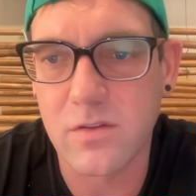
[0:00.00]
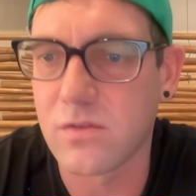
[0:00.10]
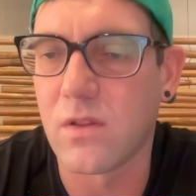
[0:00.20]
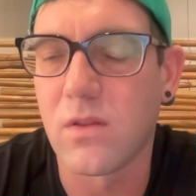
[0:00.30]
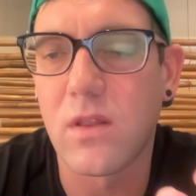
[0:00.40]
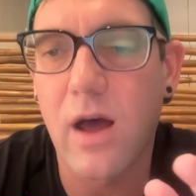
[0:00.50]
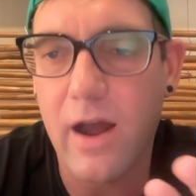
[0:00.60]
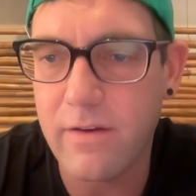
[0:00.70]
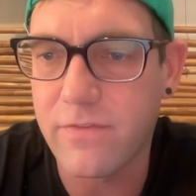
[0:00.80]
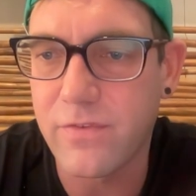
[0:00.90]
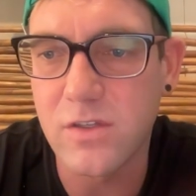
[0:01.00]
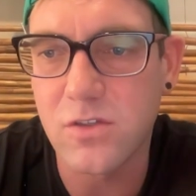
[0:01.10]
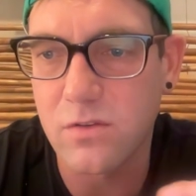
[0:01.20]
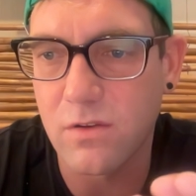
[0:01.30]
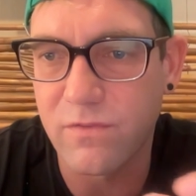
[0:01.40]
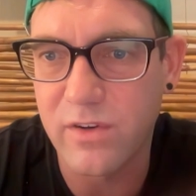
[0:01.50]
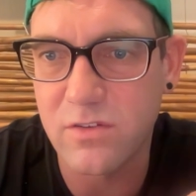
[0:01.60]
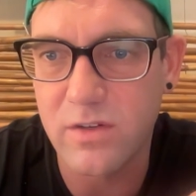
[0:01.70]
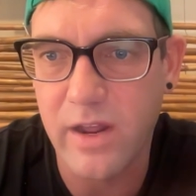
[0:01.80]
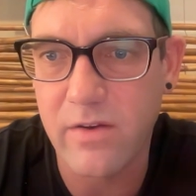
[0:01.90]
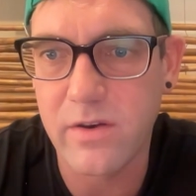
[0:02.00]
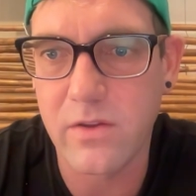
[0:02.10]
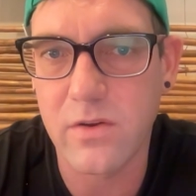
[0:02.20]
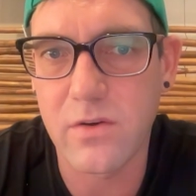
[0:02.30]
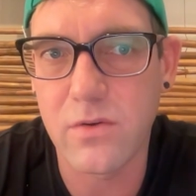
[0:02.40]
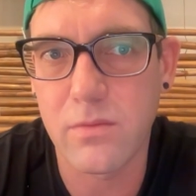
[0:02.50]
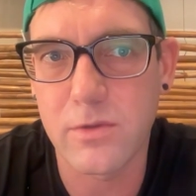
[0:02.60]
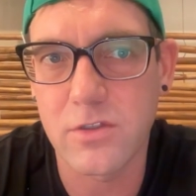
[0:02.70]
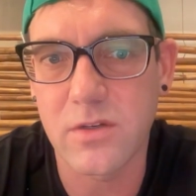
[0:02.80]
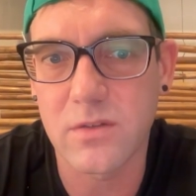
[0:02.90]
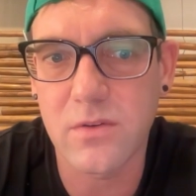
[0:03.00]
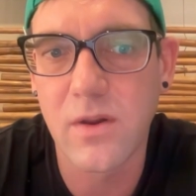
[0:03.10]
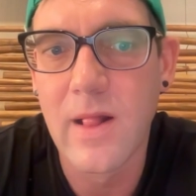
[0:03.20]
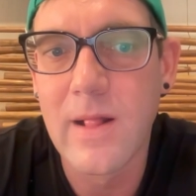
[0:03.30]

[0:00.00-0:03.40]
There's a lot of features and functionality you can do with Magento